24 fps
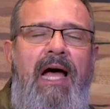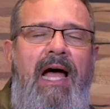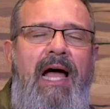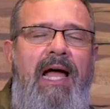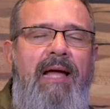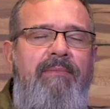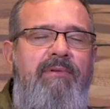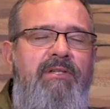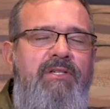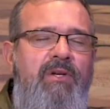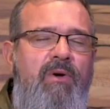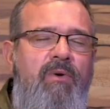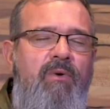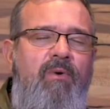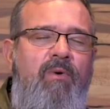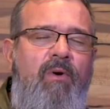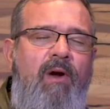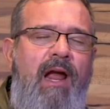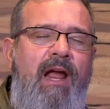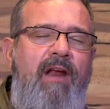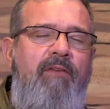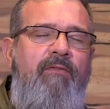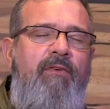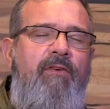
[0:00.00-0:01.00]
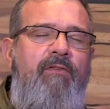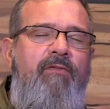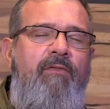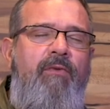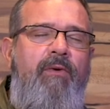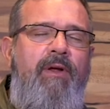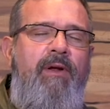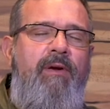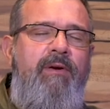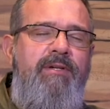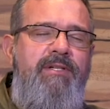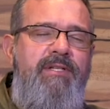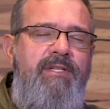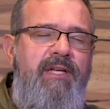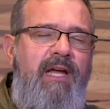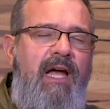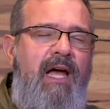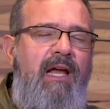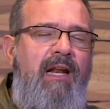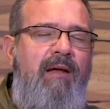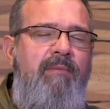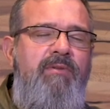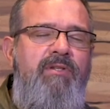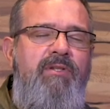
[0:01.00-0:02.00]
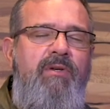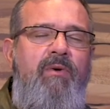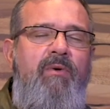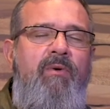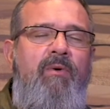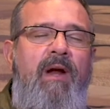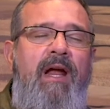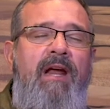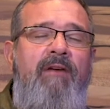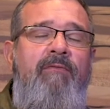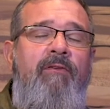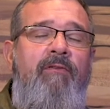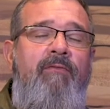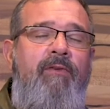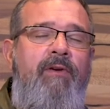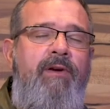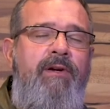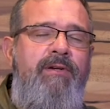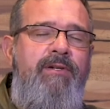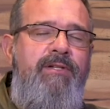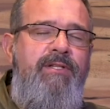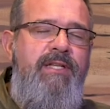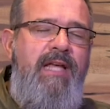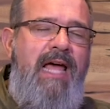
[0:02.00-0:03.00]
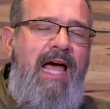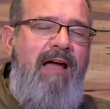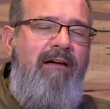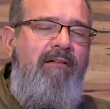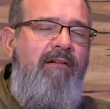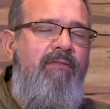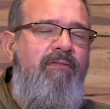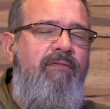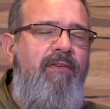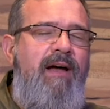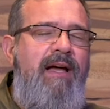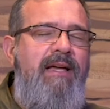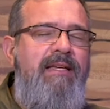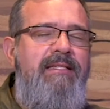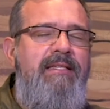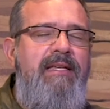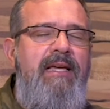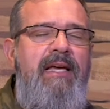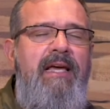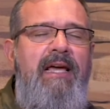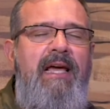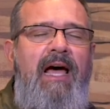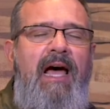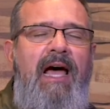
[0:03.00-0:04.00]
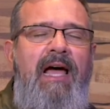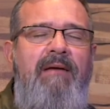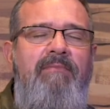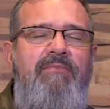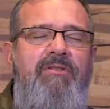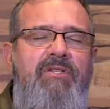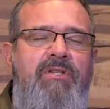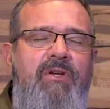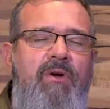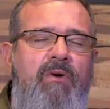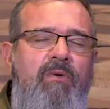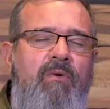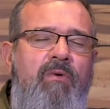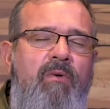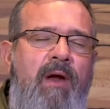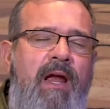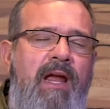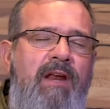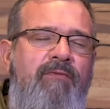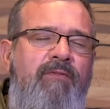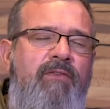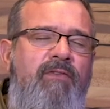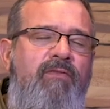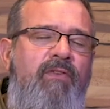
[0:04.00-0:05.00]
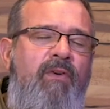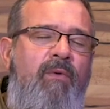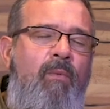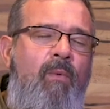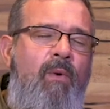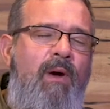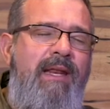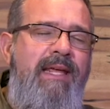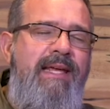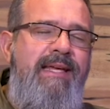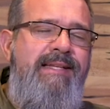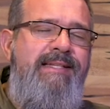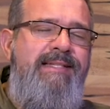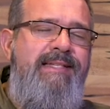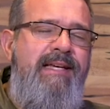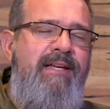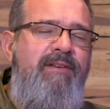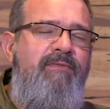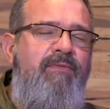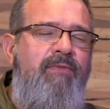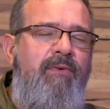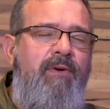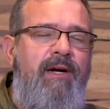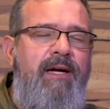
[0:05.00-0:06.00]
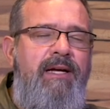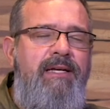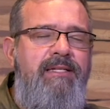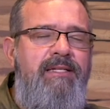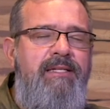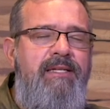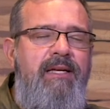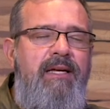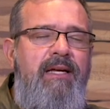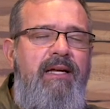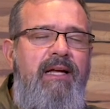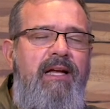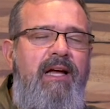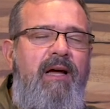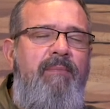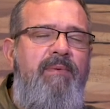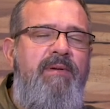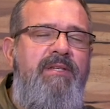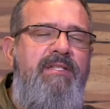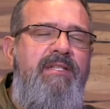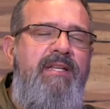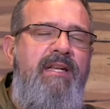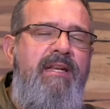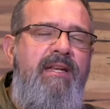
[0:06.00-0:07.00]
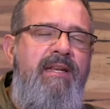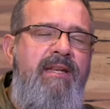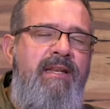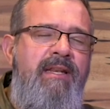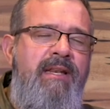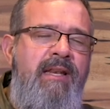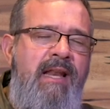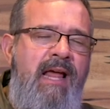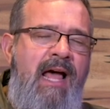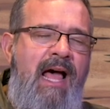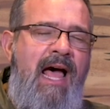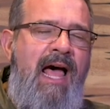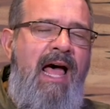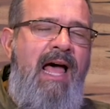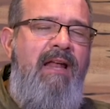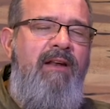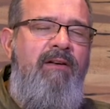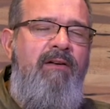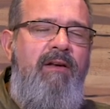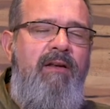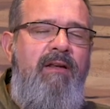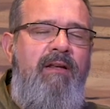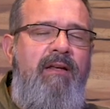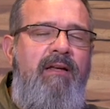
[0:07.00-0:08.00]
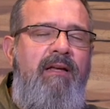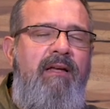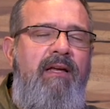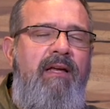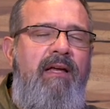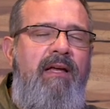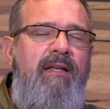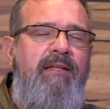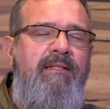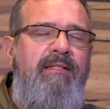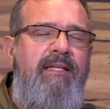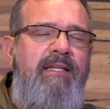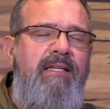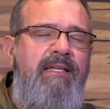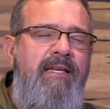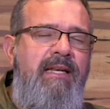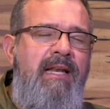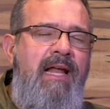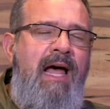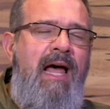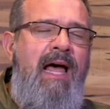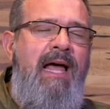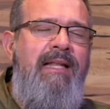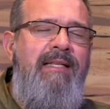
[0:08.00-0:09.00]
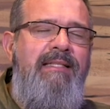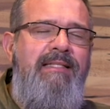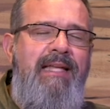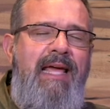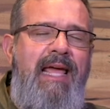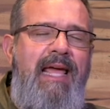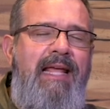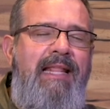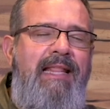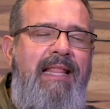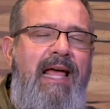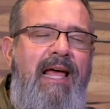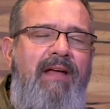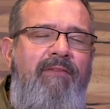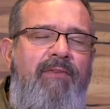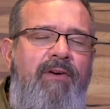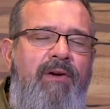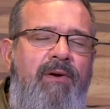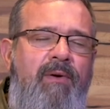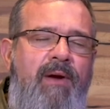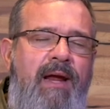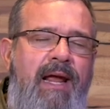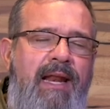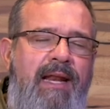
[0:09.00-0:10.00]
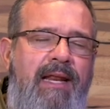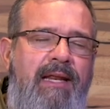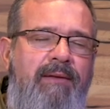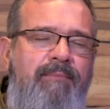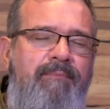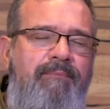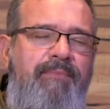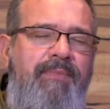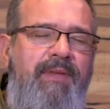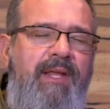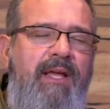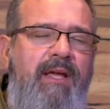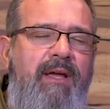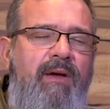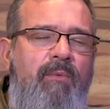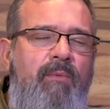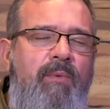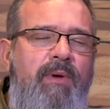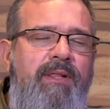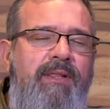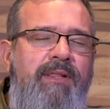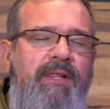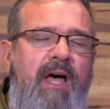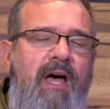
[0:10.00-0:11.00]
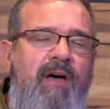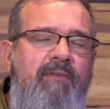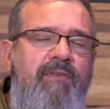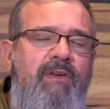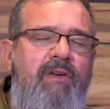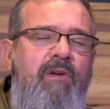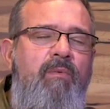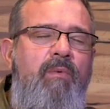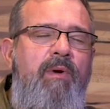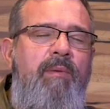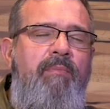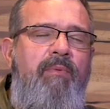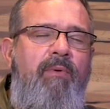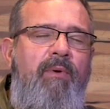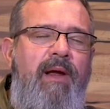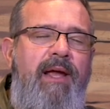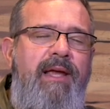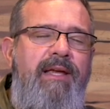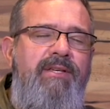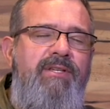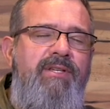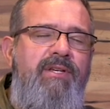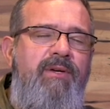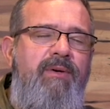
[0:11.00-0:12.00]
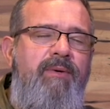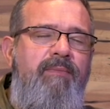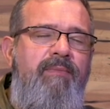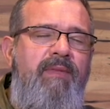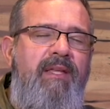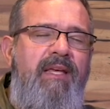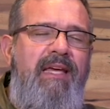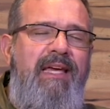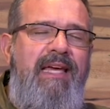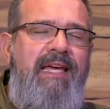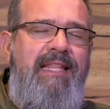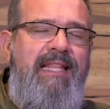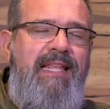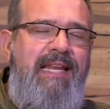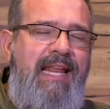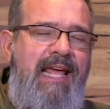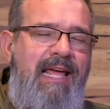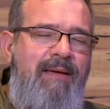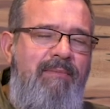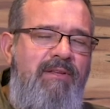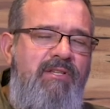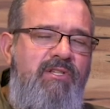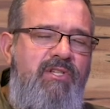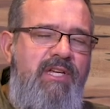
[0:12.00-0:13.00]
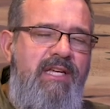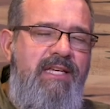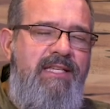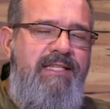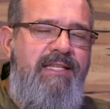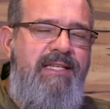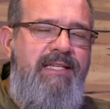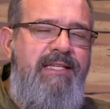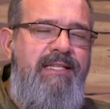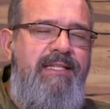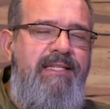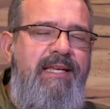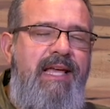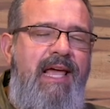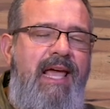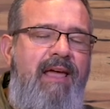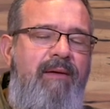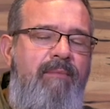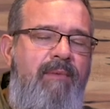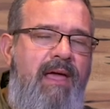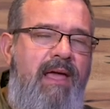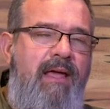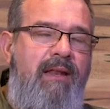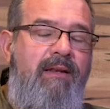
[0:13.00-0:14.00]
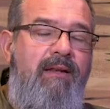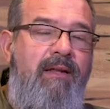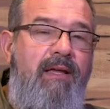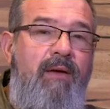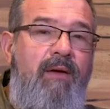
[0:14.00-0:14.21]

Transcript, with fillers: I am so grateful for your son. I'm so grateful for your sacrifice. I am so grateful for what he did for us. Help us to not to not take that for granted. We love you. We praise you. In the name of Jesus, amen.